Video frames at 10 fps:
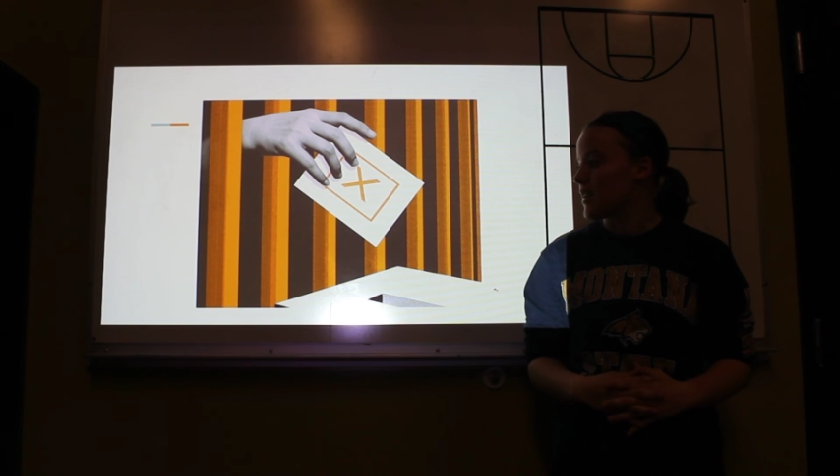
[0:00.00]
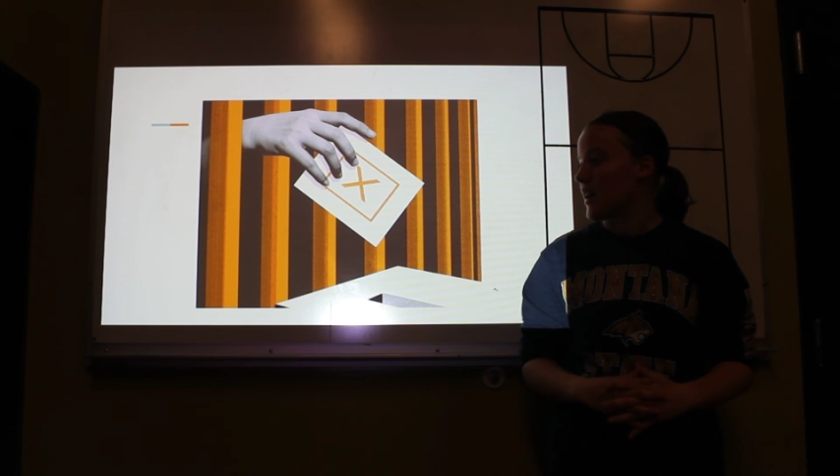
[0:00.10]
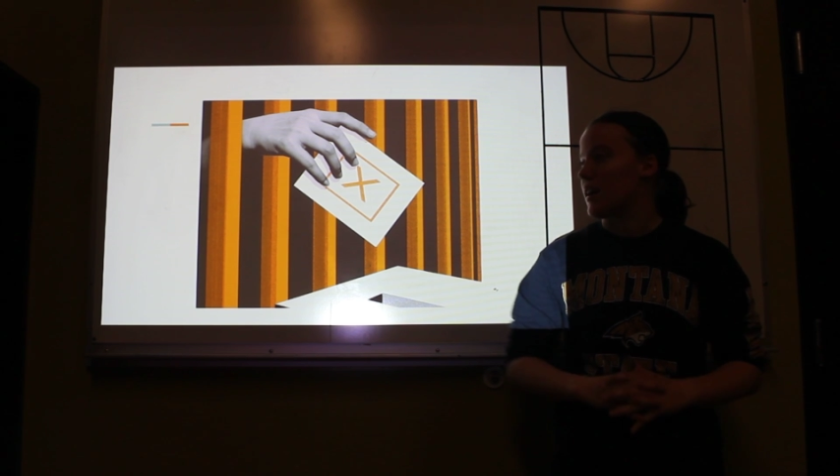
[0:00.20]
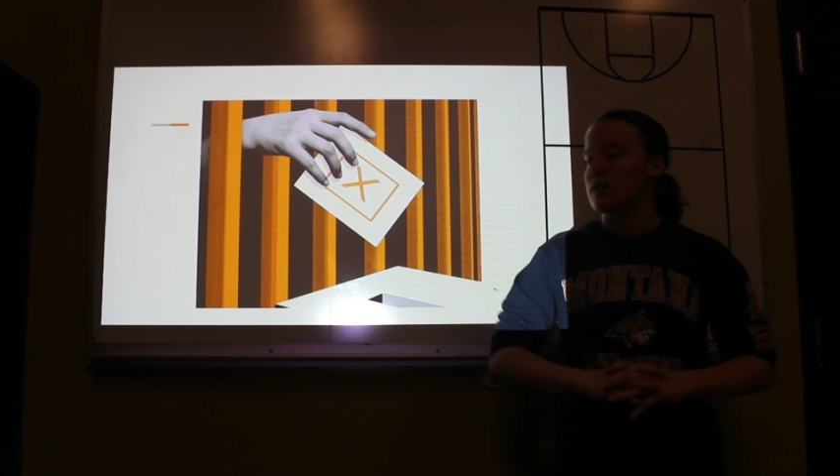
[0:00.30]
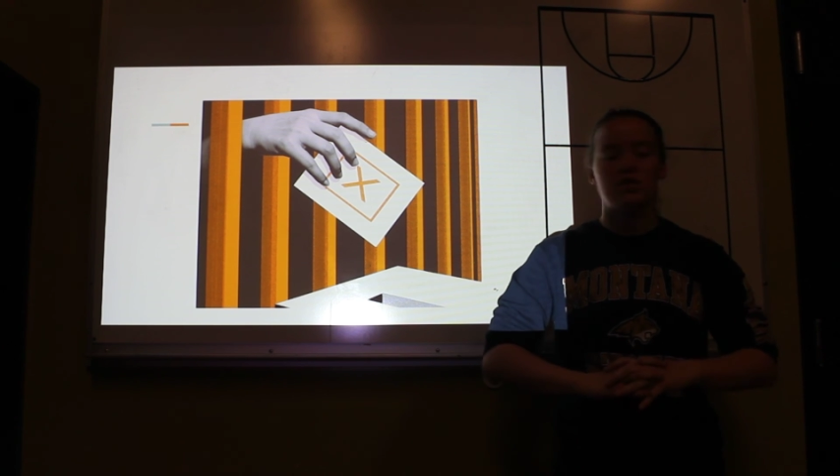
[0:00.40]

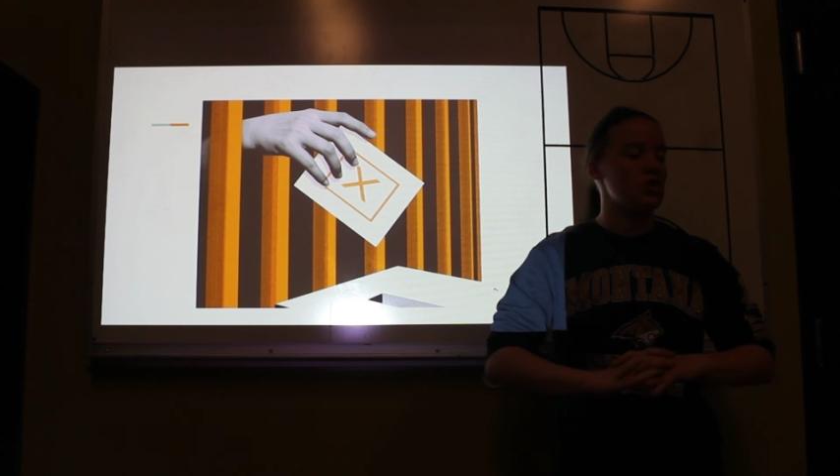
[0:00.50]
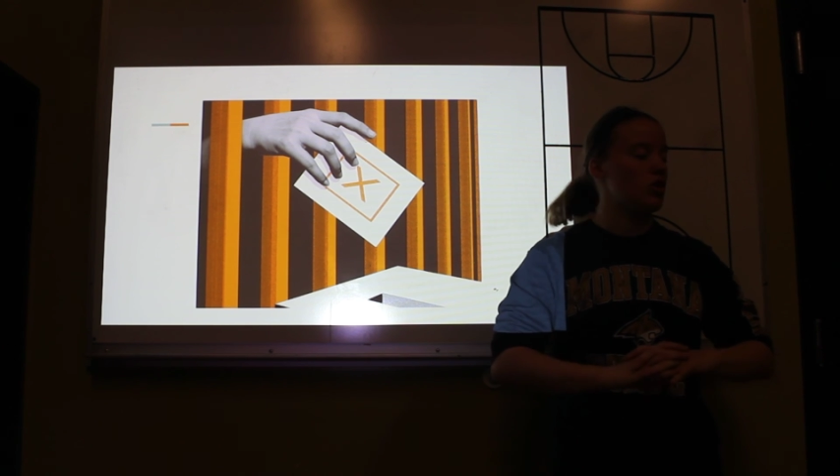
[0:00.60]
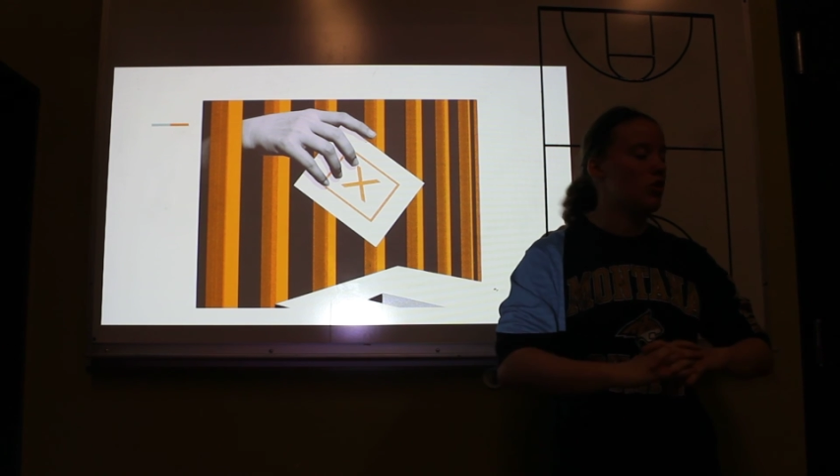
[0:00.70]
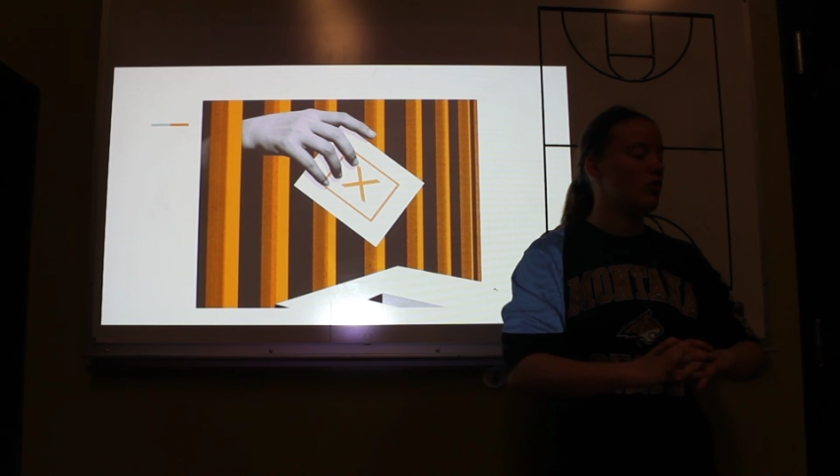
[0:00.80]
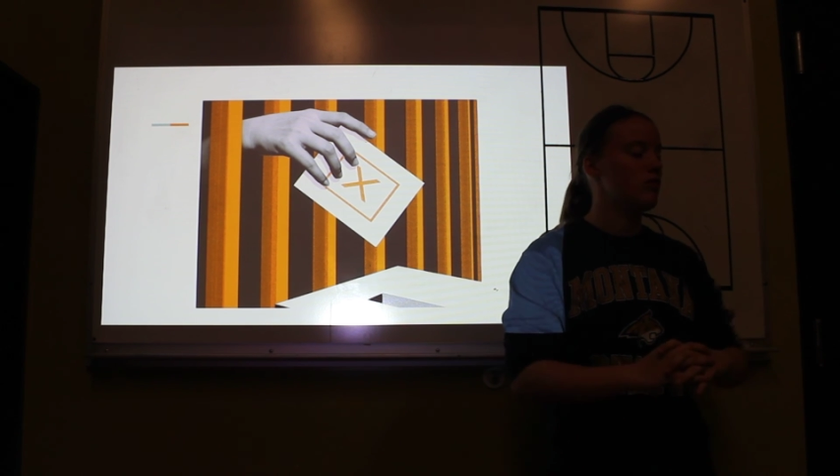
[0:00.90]
Yeah,
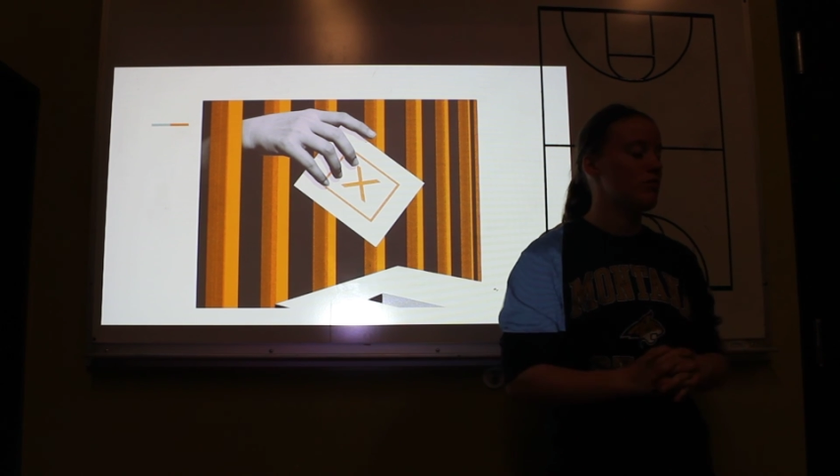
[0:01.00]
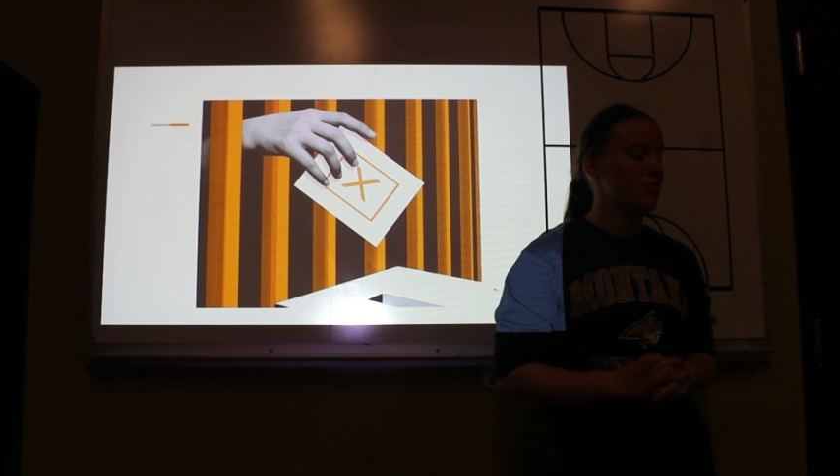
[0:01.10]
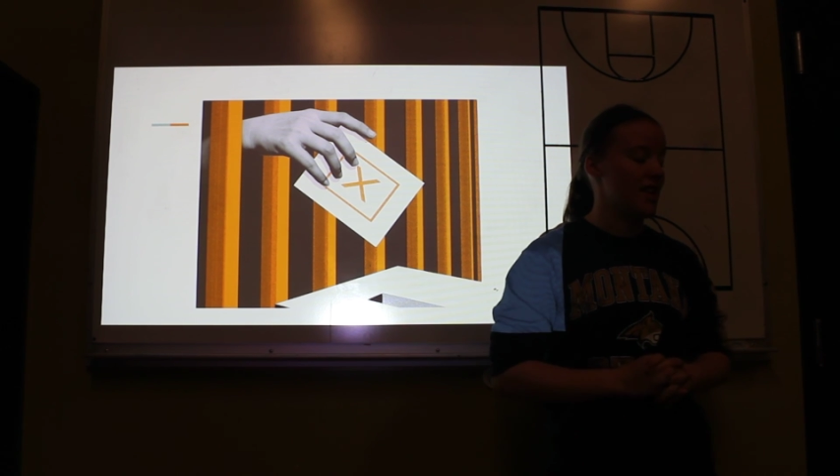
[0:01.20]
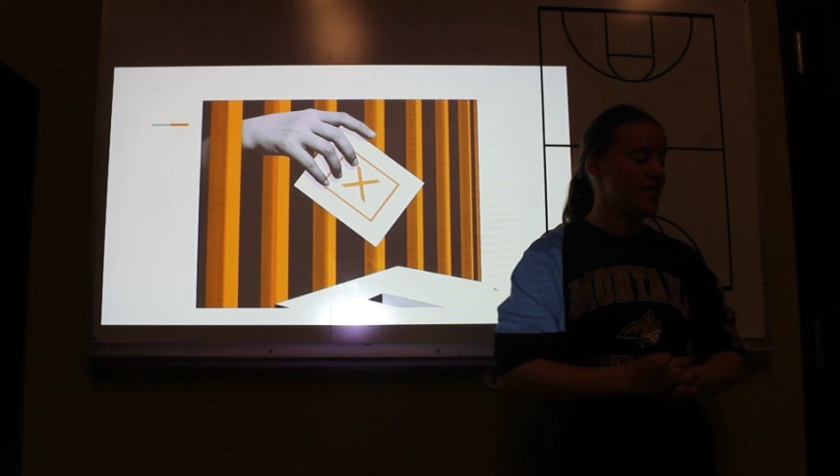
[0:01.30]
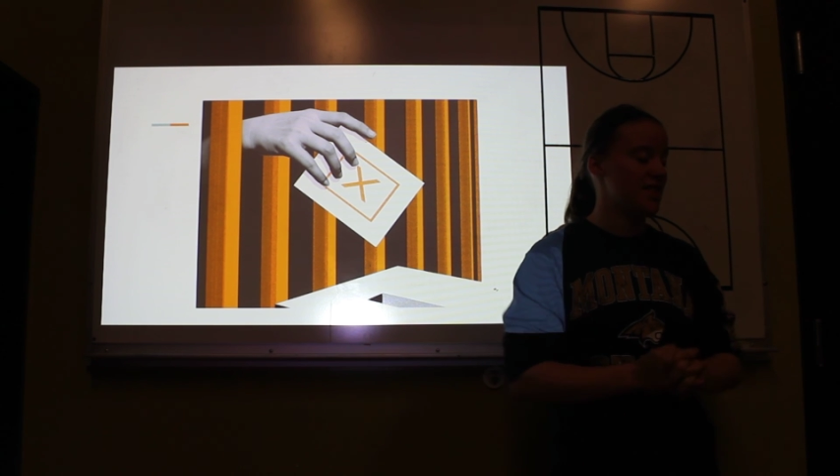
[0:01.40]

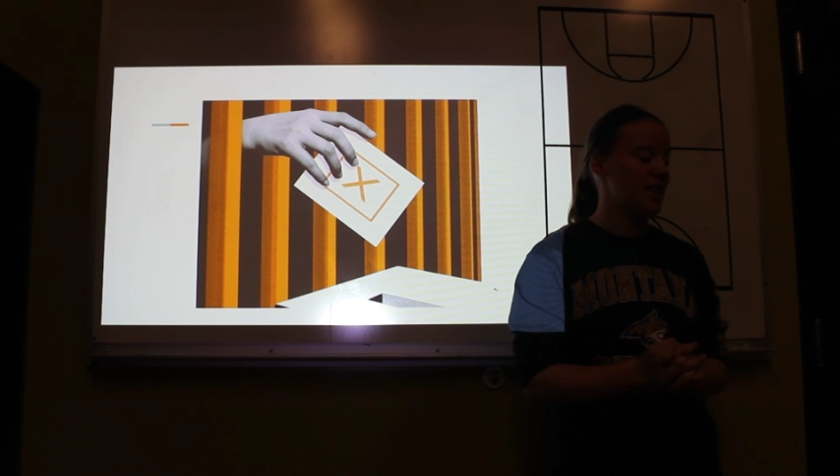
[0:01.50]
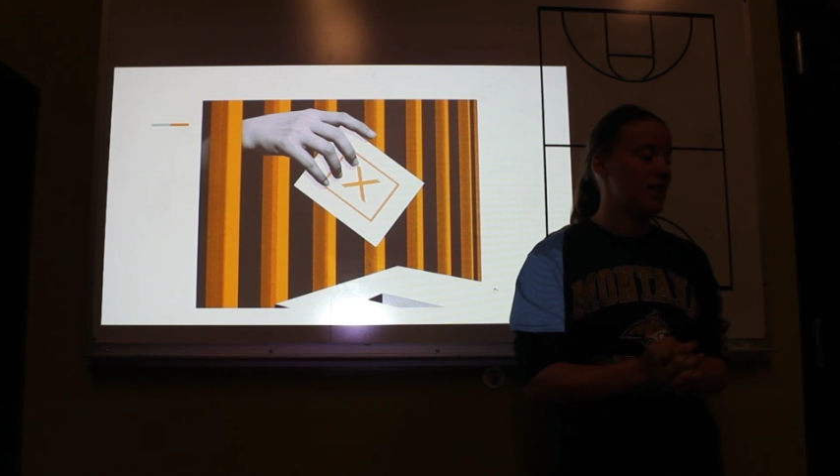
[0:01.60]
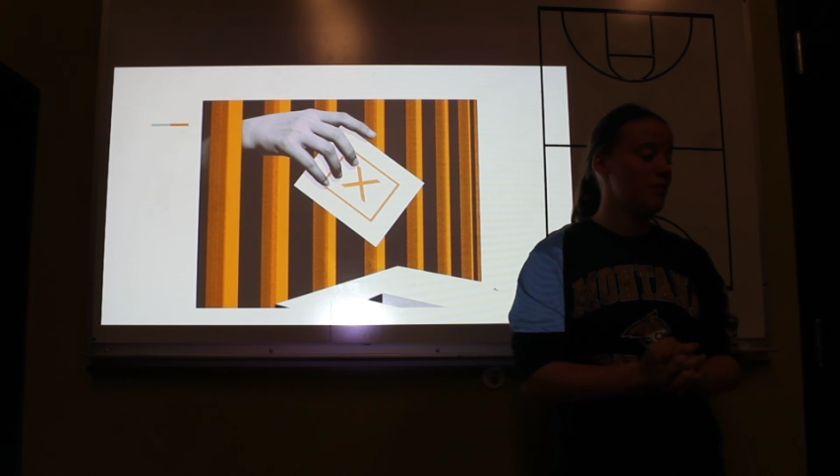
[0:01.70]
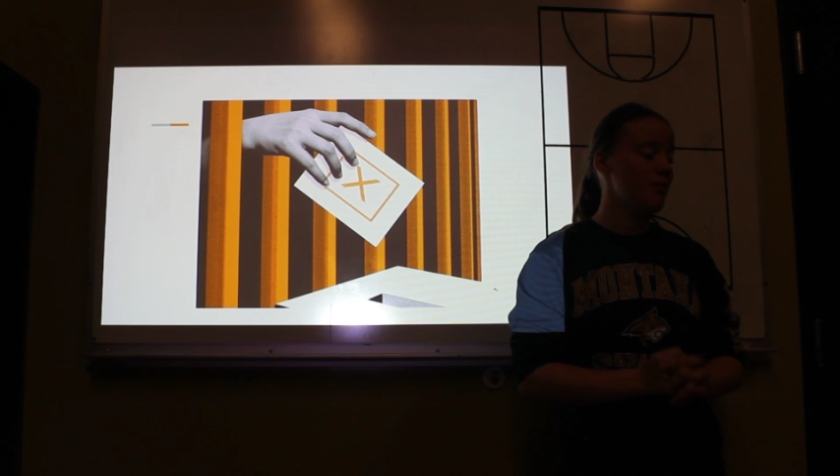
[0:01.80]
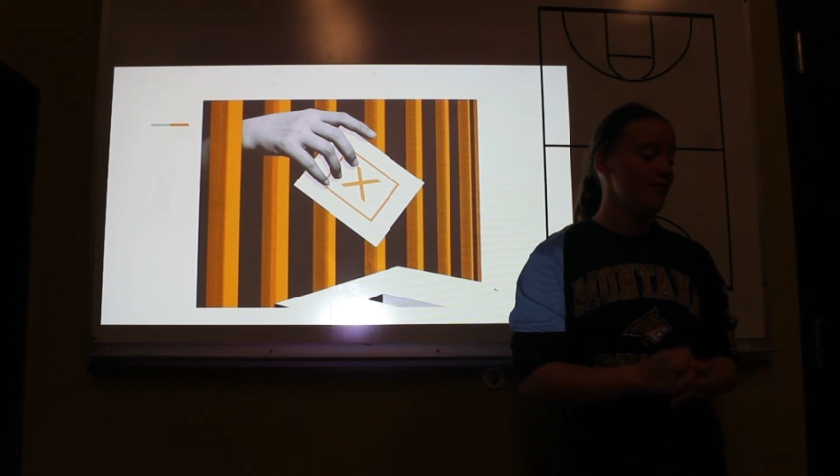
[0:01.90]
so next
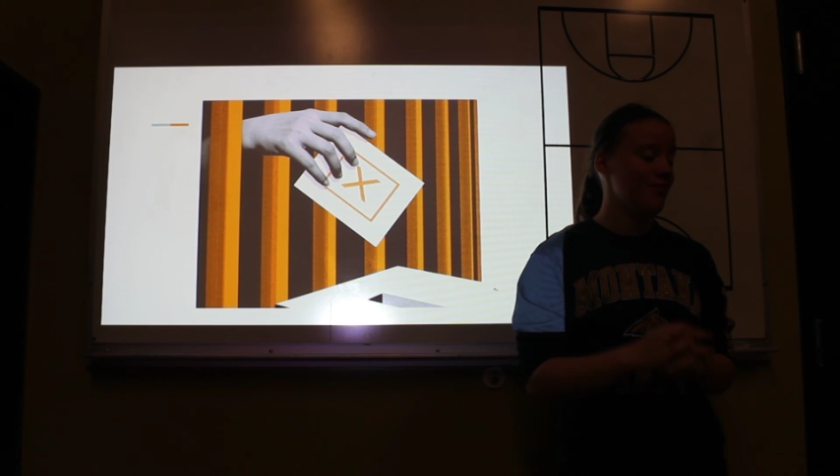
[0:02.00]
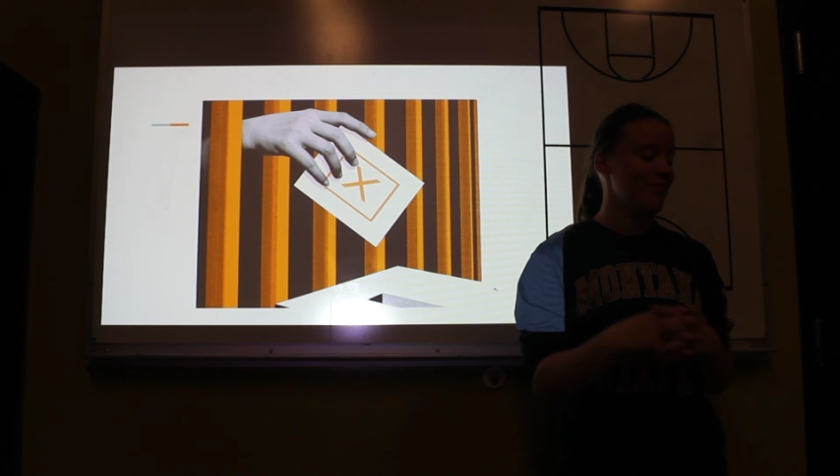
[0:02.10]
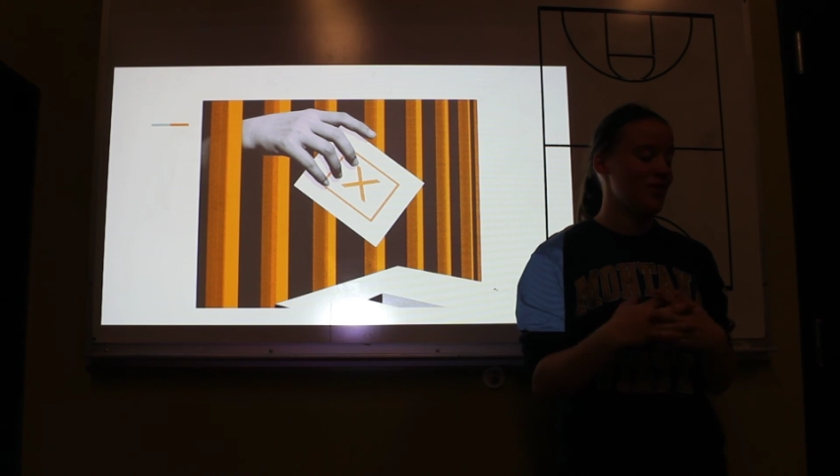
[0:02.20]
time